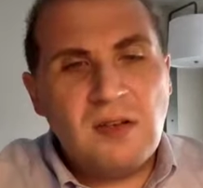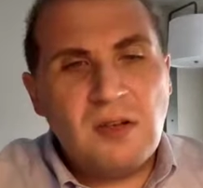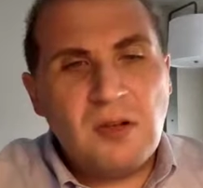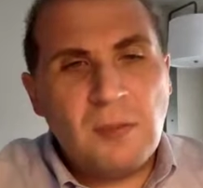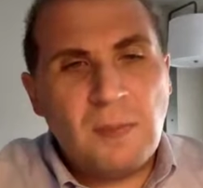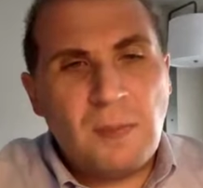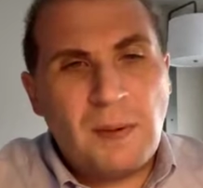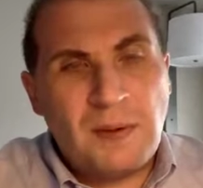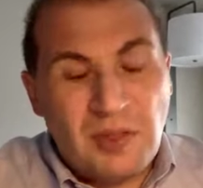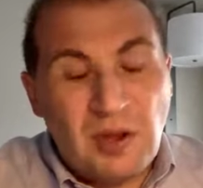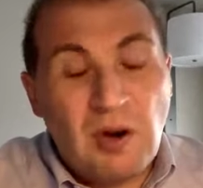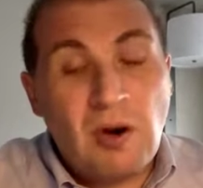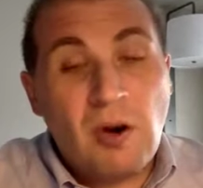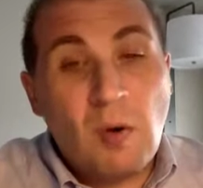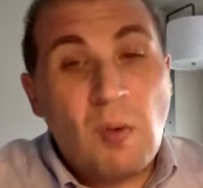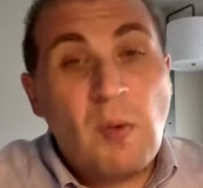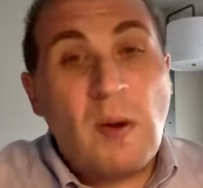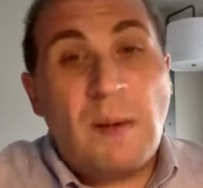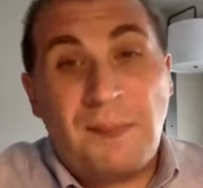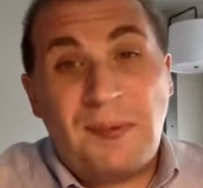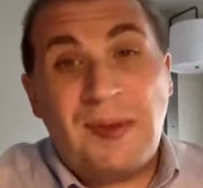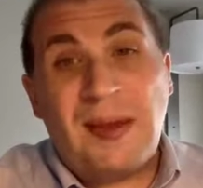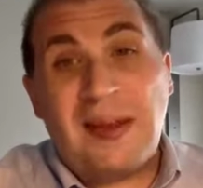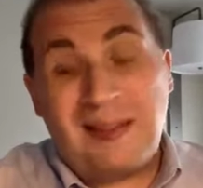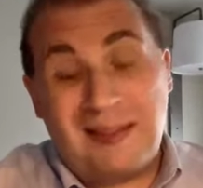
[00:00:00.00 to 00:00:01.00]
but there are
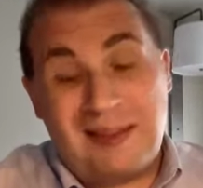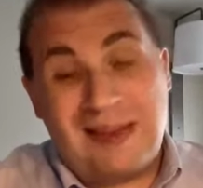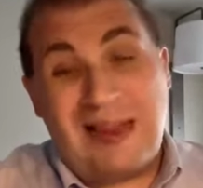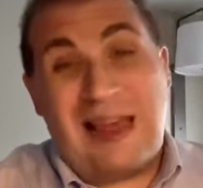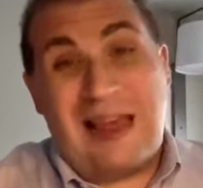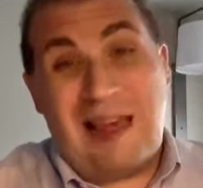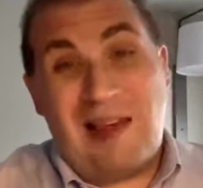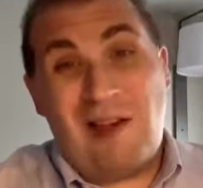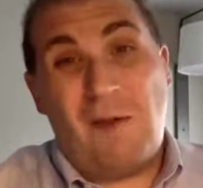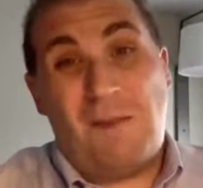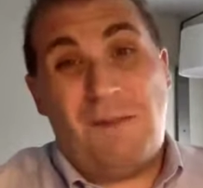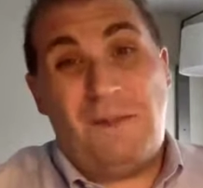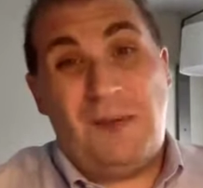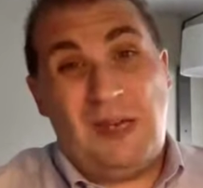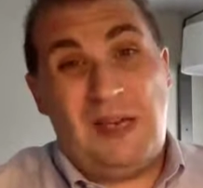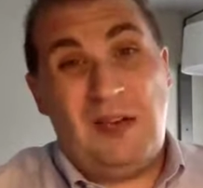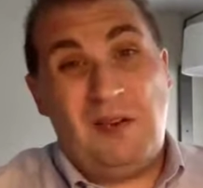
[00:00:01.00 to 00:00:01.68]
websites to help you.